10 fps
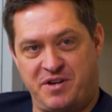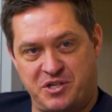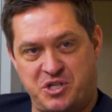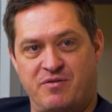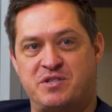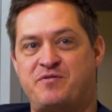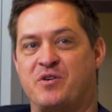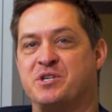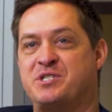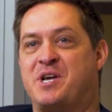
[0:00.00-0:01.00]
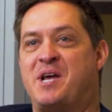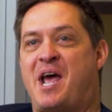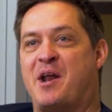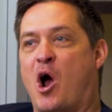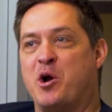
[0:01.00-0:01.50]
a service first,
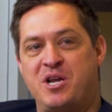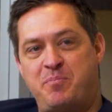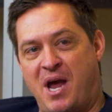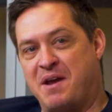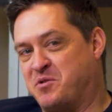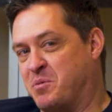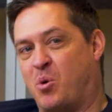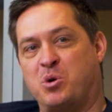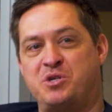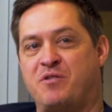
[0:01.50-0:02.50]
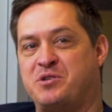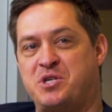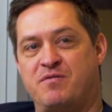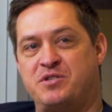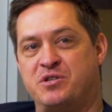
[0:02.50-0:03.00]
and only paying for the portion of the
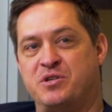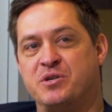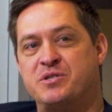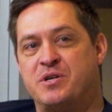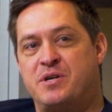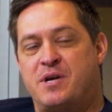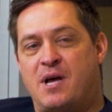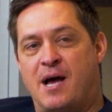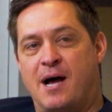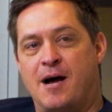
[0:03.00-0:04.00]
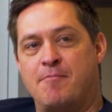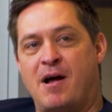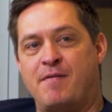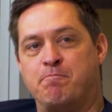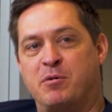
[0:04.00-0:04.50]
service you use,
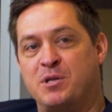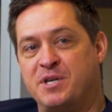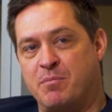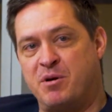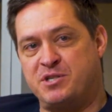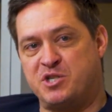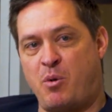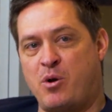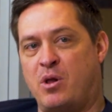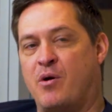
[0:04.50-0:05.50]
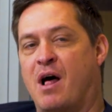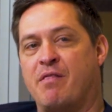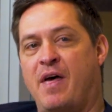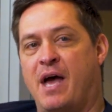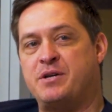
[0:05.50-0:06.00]
and building a business model
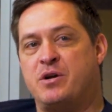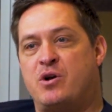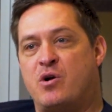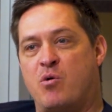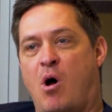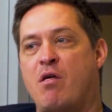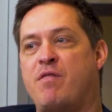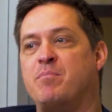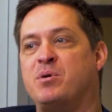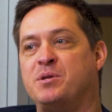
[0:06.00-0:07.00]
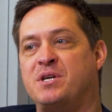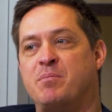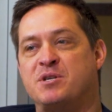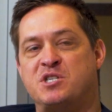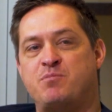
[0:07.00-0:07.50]
around that, rather than building a
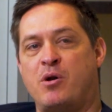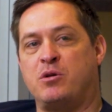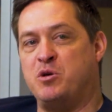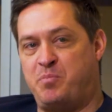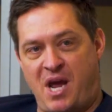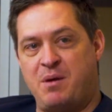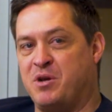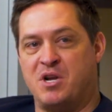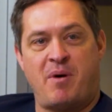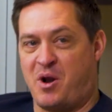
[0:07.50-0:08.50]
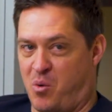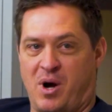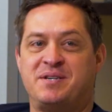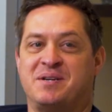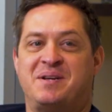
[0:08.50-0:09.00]
business model you pay me no matter
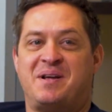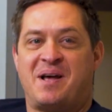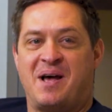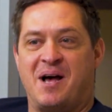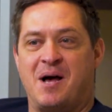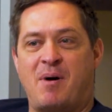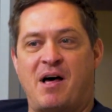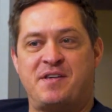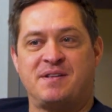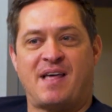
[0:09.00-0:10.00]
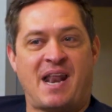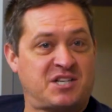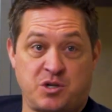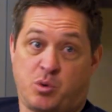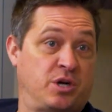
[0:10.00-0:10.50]
what. I think that
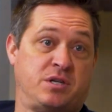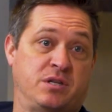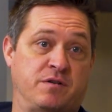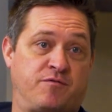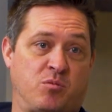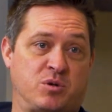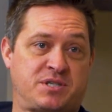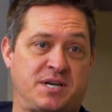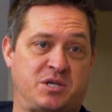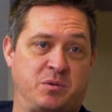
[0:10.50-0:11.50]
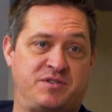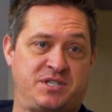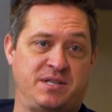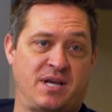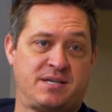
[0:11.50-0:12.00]
hasn't worked in the informal sector. We've
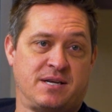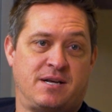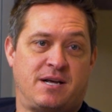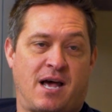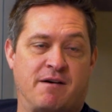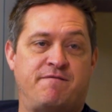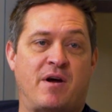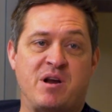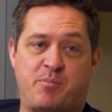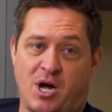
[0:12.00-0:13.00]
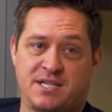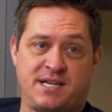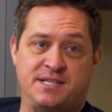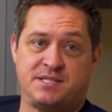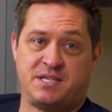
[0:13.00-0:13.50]
seen that, very price
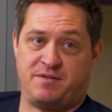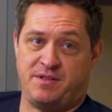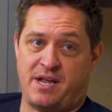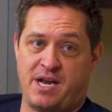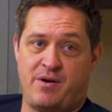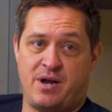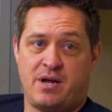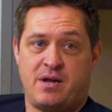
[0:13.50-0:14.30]
sensitive in that area.